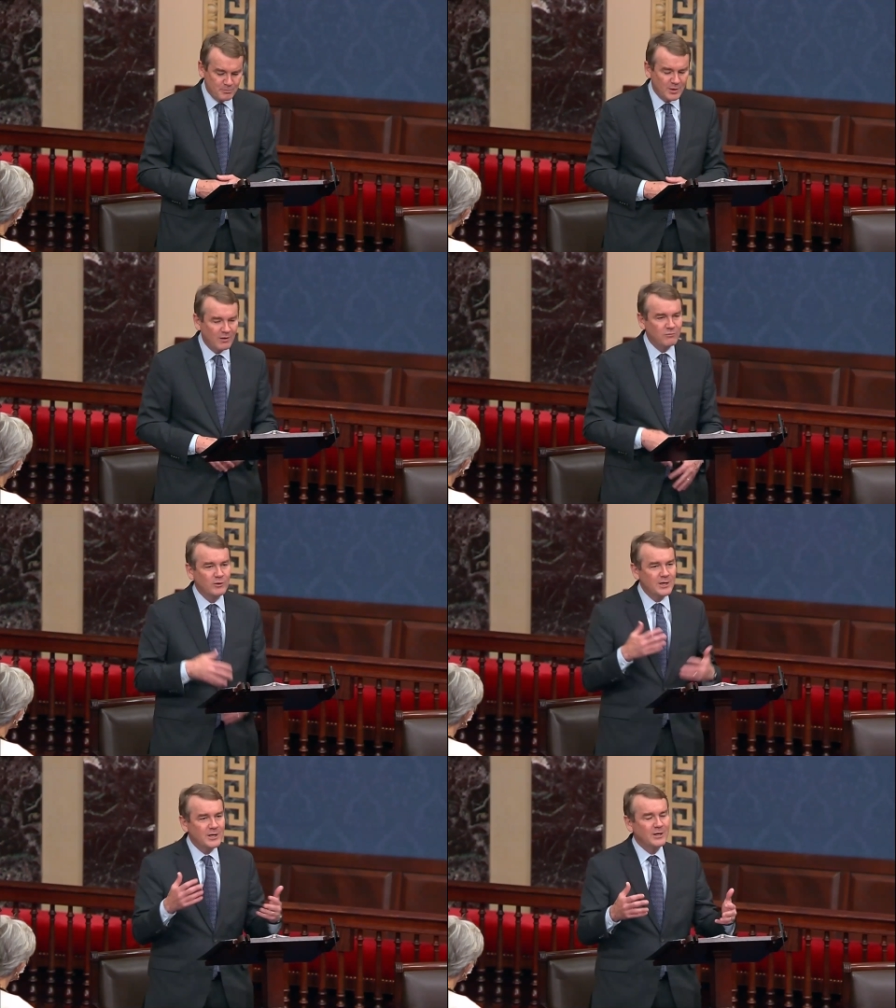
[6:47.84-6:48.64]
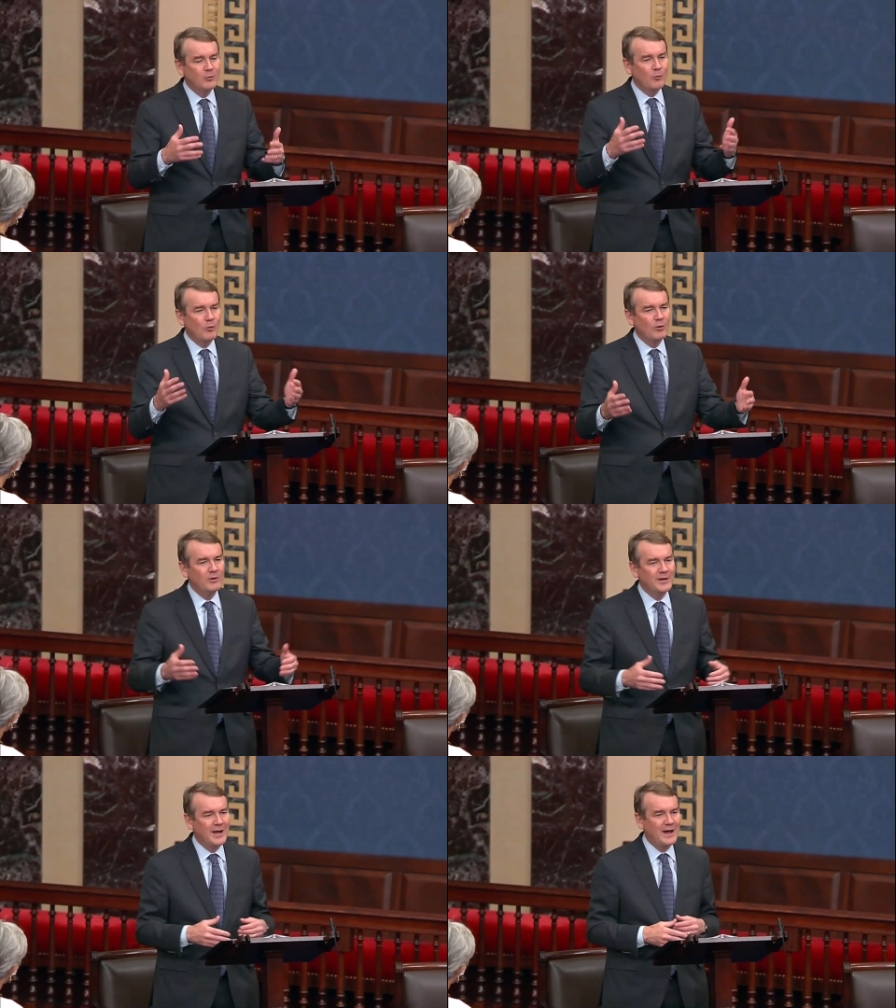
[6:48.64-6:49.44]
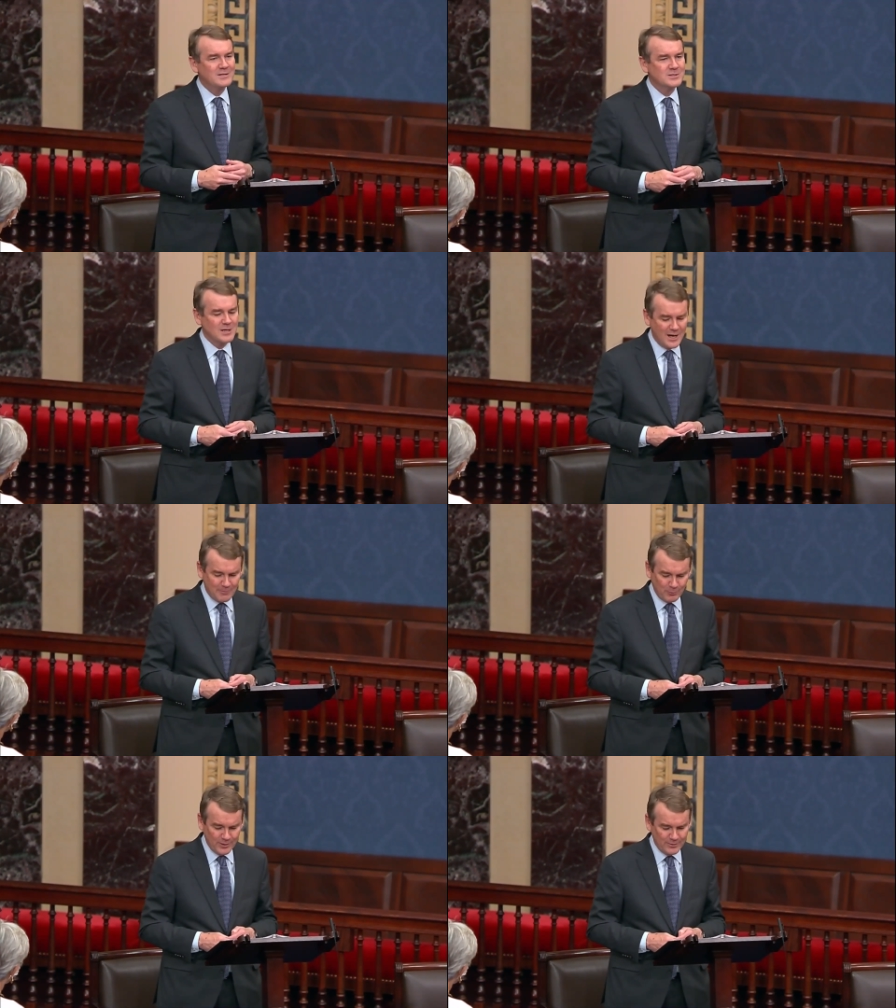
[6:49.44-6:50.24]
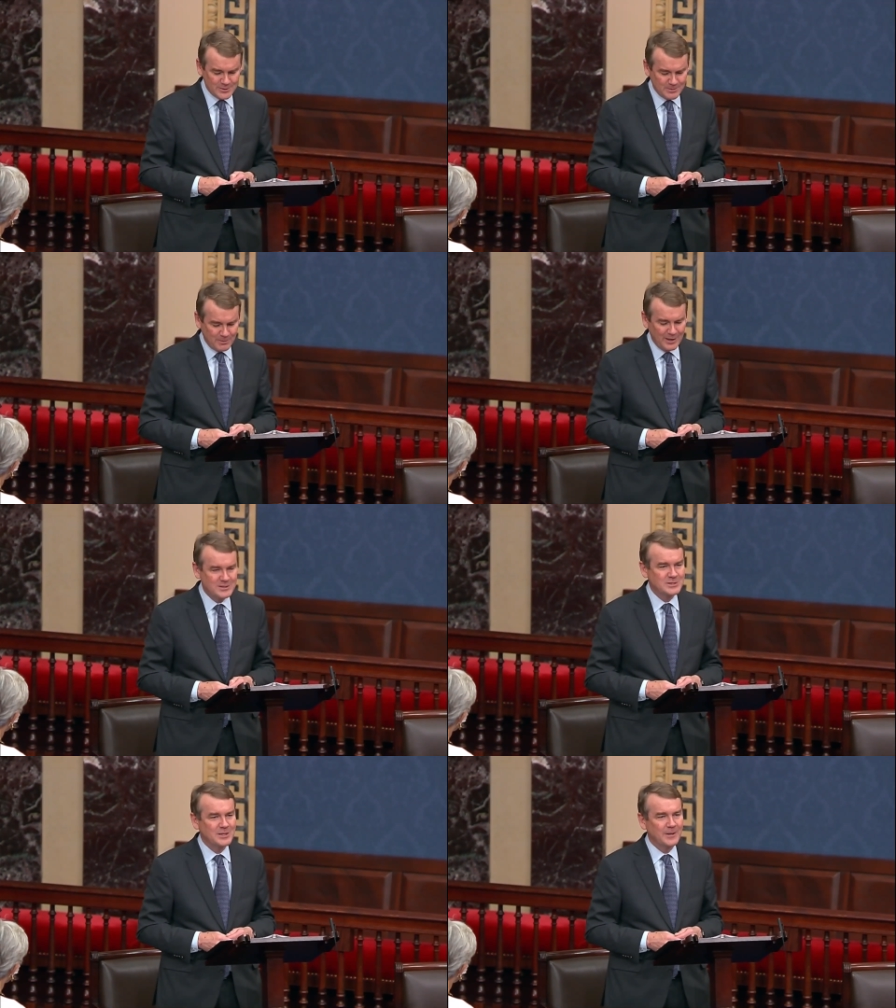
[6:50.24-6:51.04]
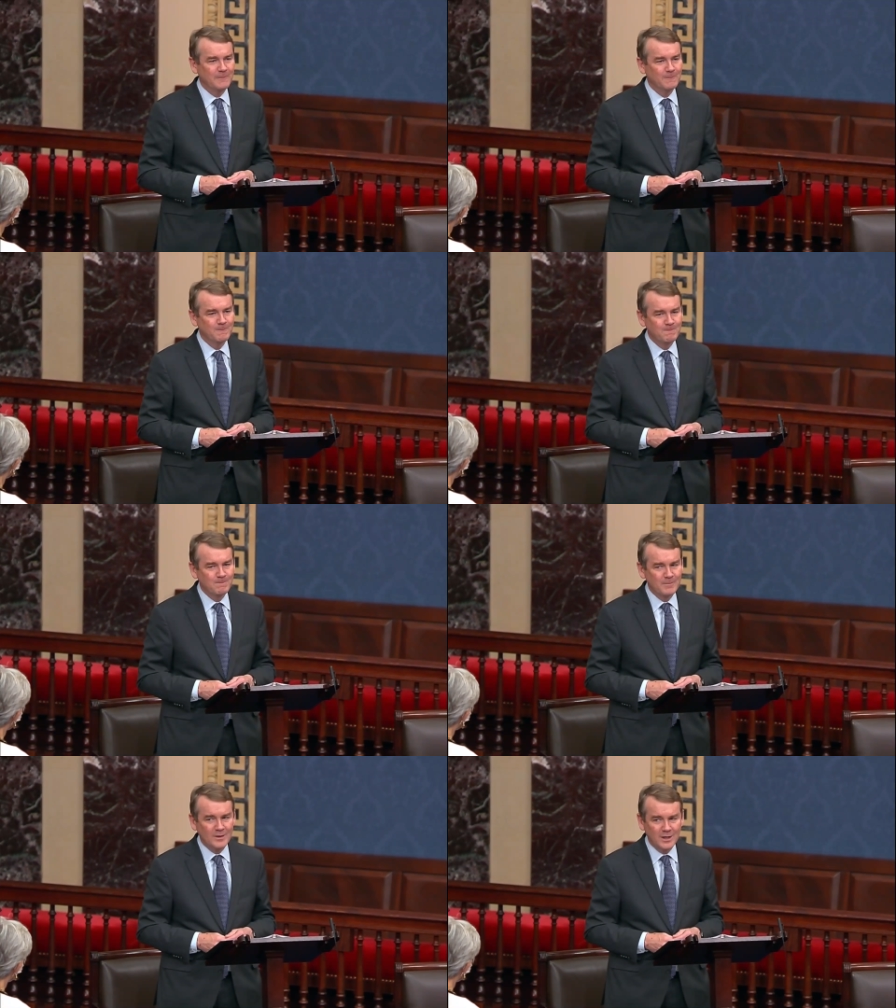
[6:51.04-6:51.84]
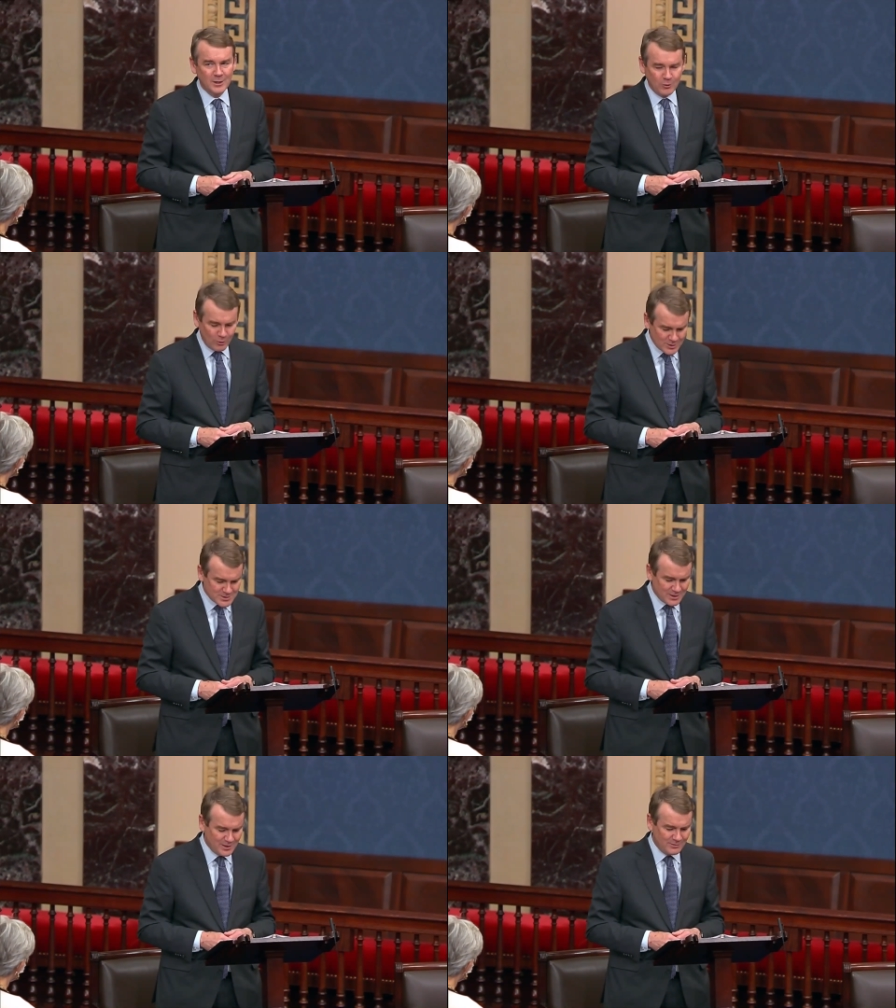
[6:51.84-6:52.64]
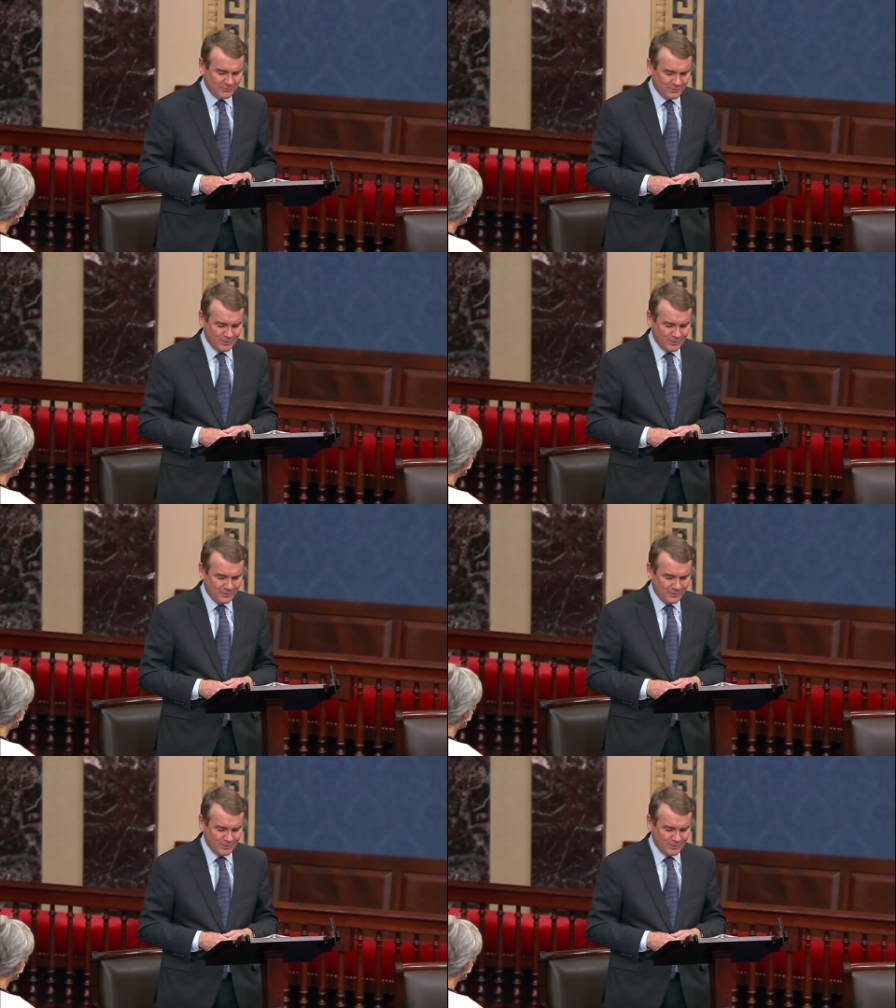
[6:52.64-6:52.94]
of leading in oil and gas operators in my state and across the country.